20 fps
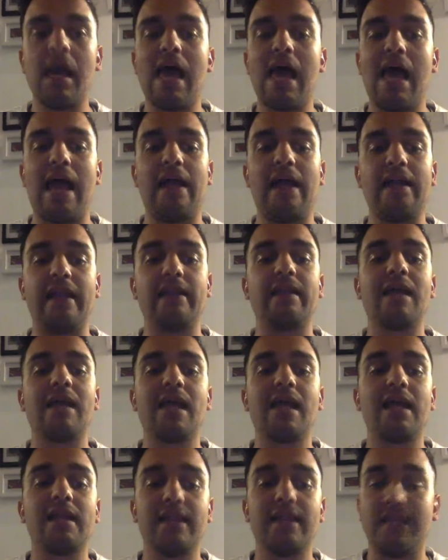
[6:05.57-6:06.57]
And
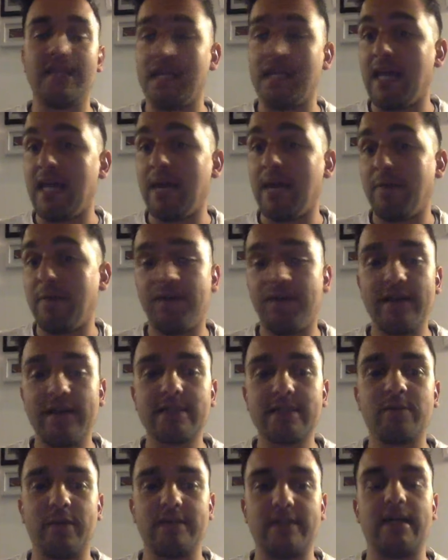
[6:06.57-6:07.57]
the
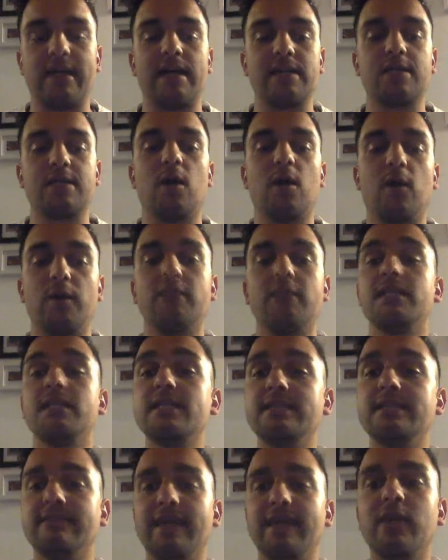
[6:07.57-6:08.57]
IPFS realized, oh, this is
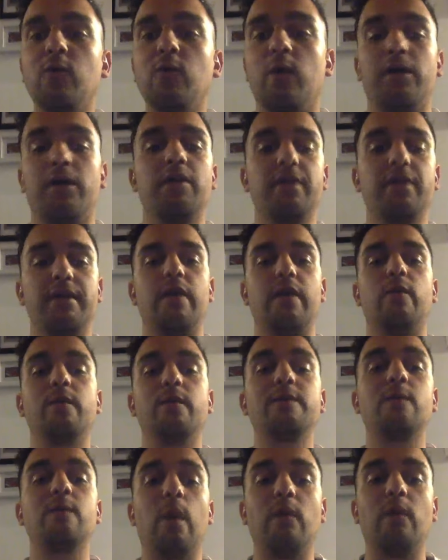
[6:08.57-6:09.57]
a link to another node,
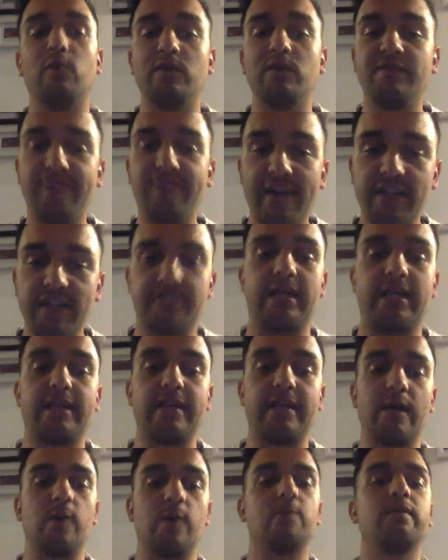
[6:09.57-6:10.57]
so I will fetch that
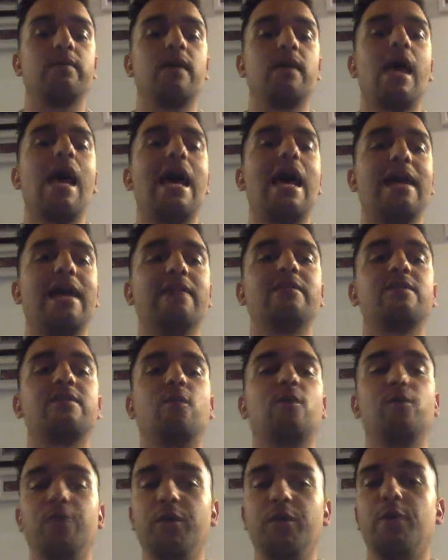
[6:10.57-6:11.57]
node and
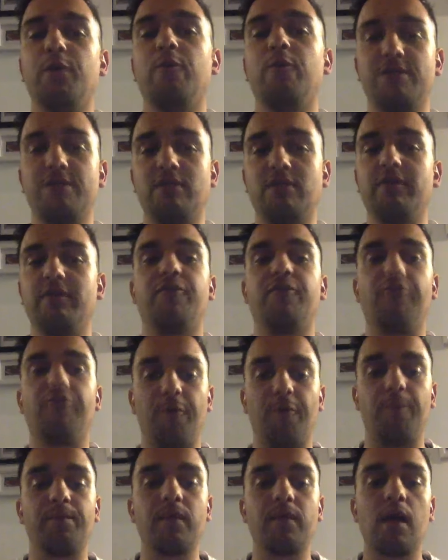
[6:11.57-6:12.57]
continue resolving
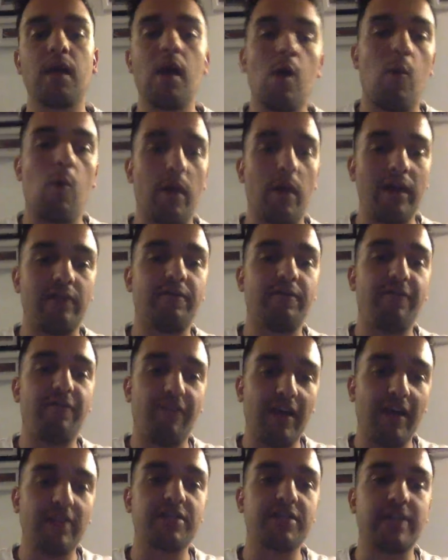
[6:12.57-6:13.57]
through. When it
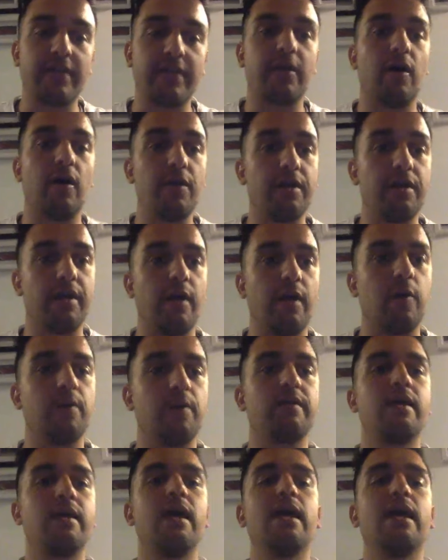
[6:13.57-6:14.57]
fetched that other node,
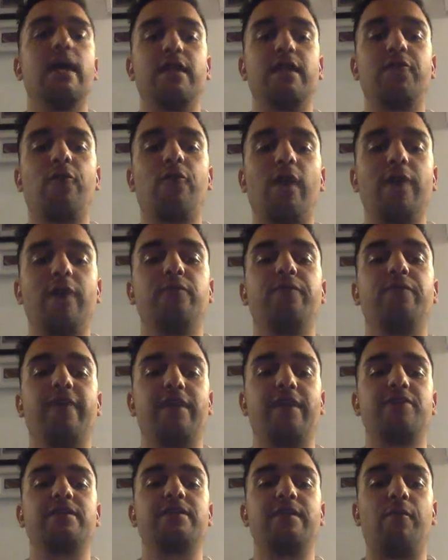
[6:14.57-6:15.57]
it tried to
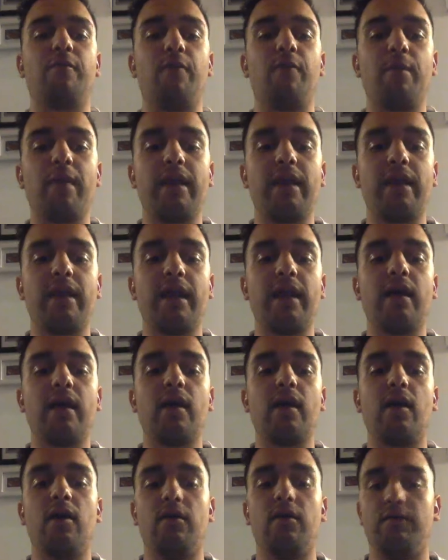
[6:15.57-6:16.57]
fetch the remaining
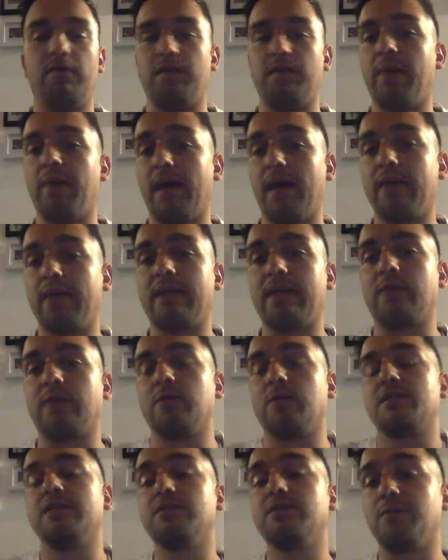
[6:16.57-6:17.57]
of the path that
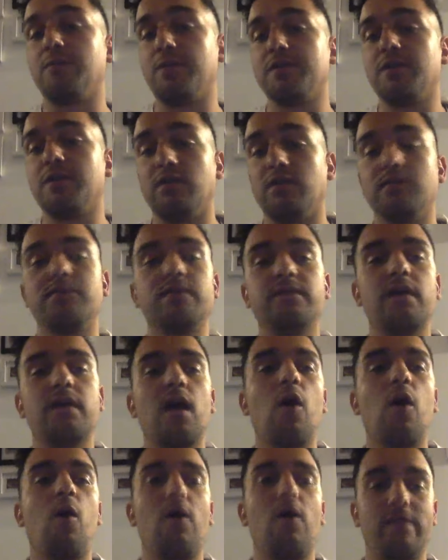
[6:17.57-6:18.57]
was still to resolve
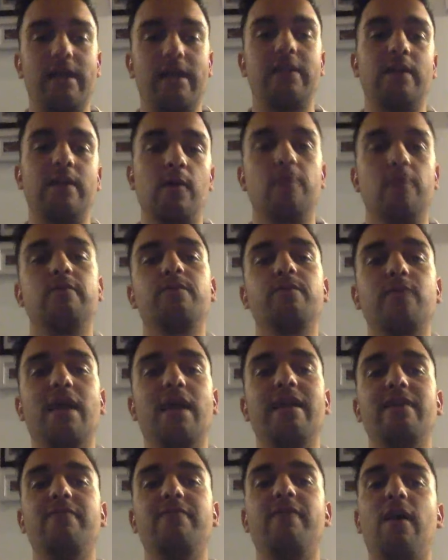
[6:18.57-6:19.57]
on that node,
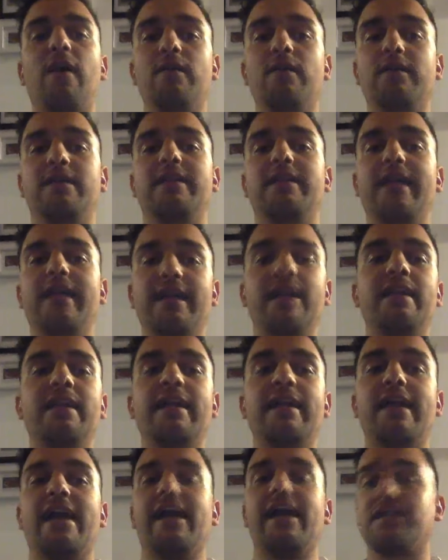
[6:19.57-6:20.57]
and it found the data
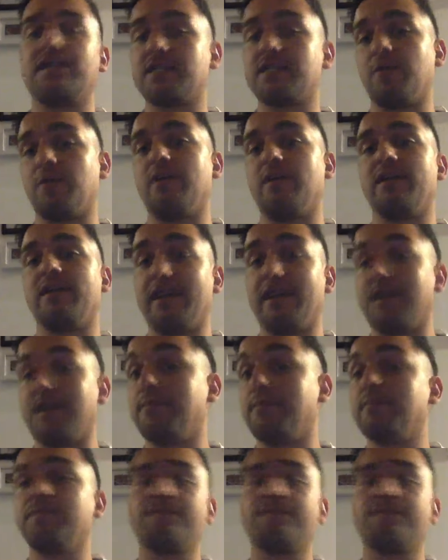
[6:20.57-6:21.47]
that I had stored there.